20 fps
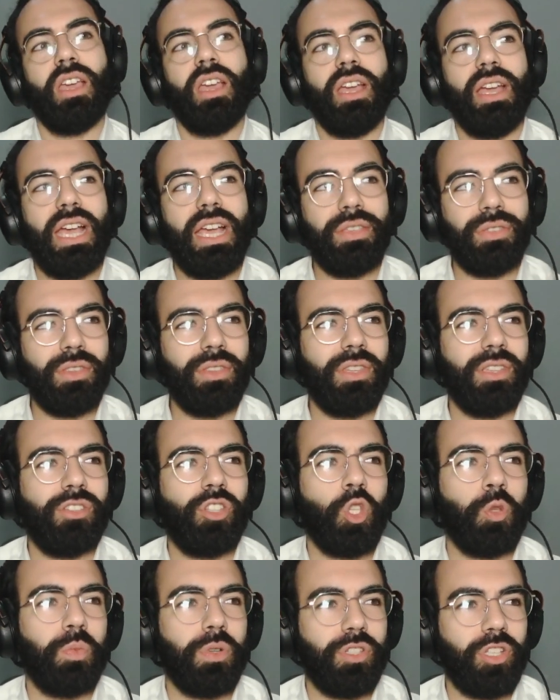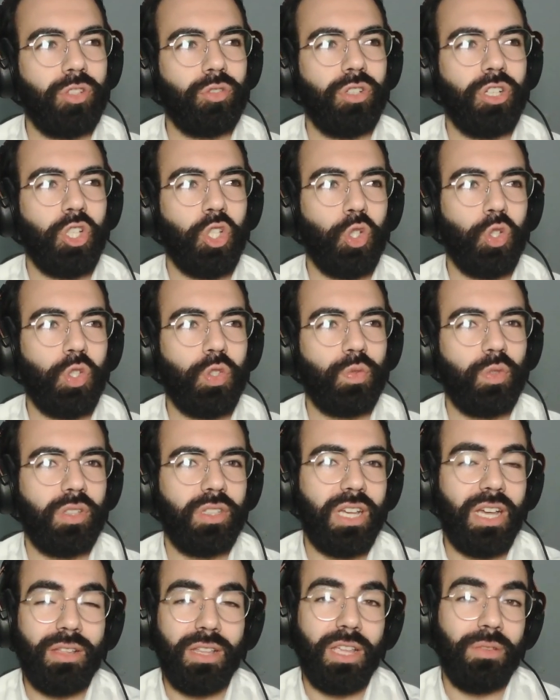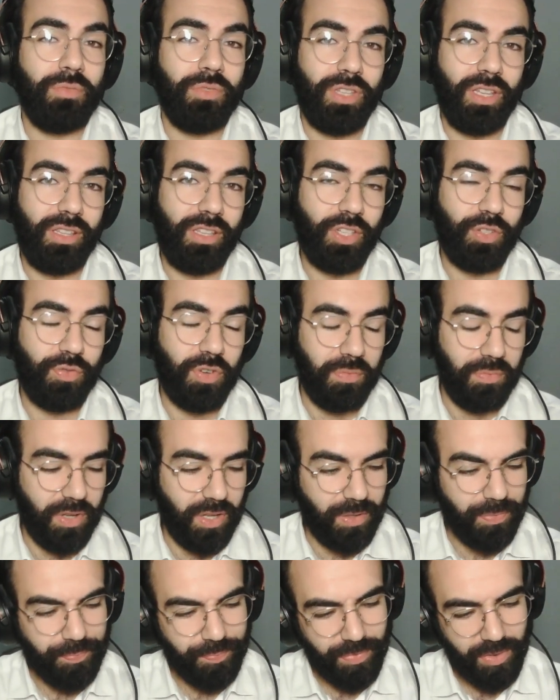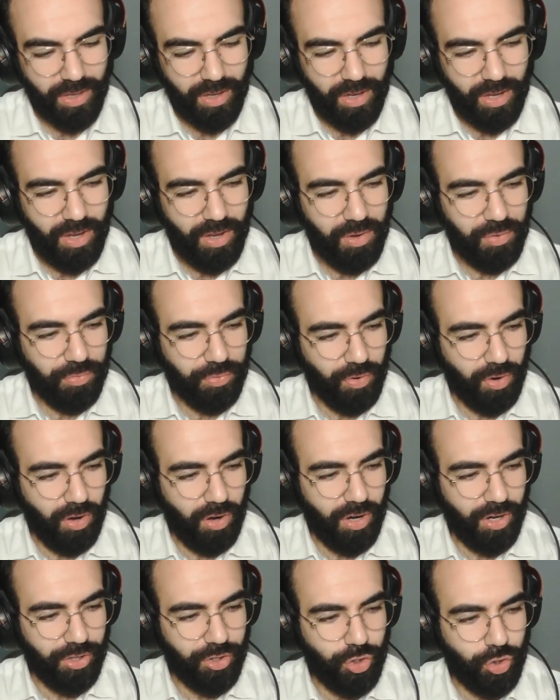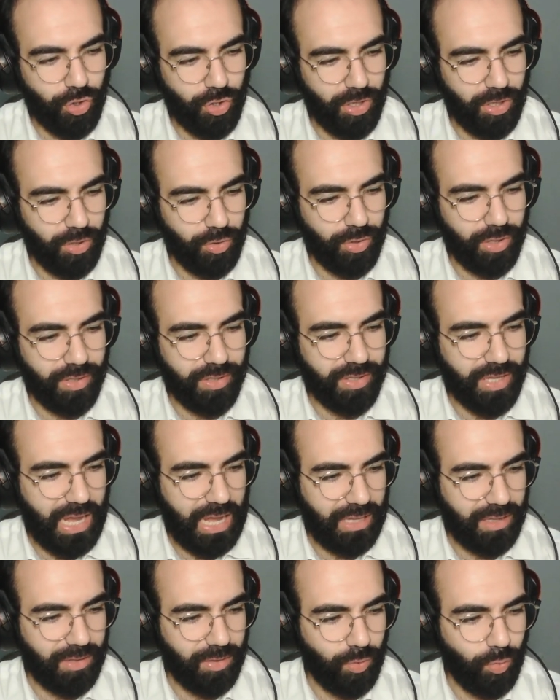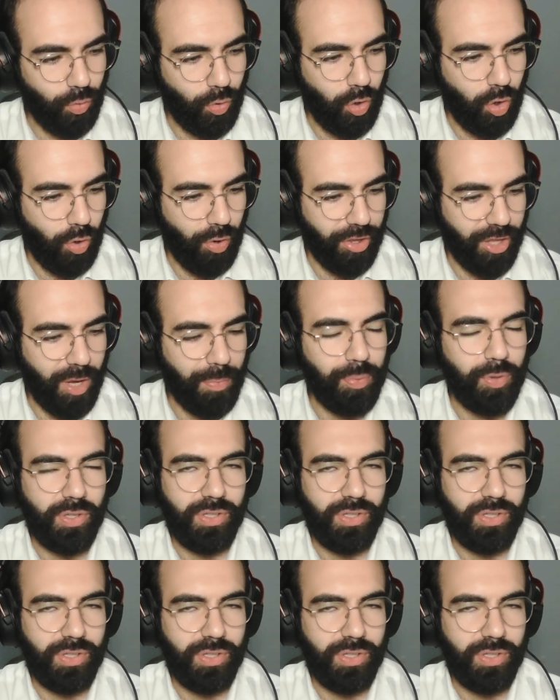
I think this is particularly useful, and I'm saying this for me, for children that growing up